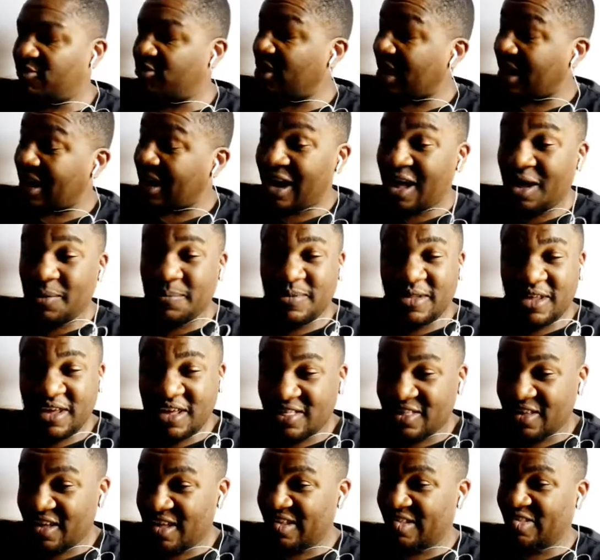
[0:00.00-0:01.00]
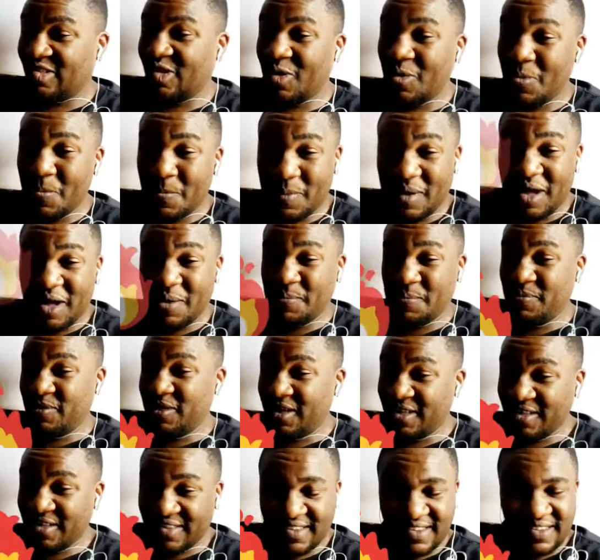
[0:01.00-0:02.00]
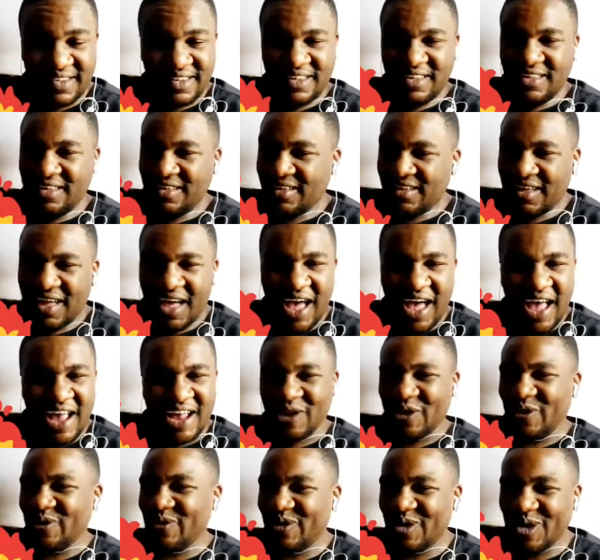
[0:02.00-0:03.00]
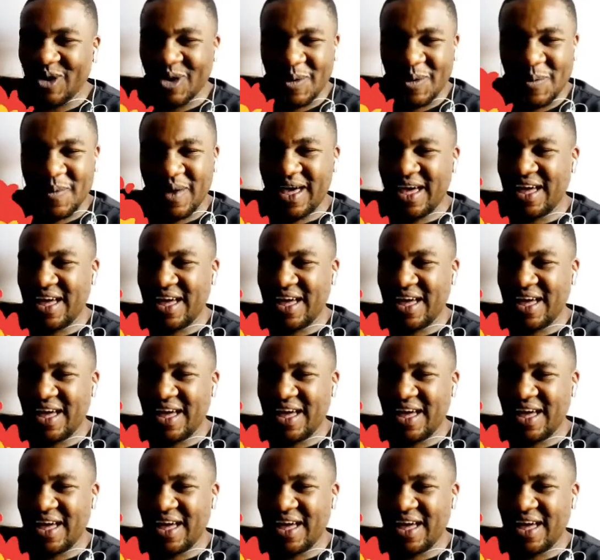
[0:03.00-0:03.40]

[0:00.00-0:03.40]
The club DJs don't bump this. I don't know,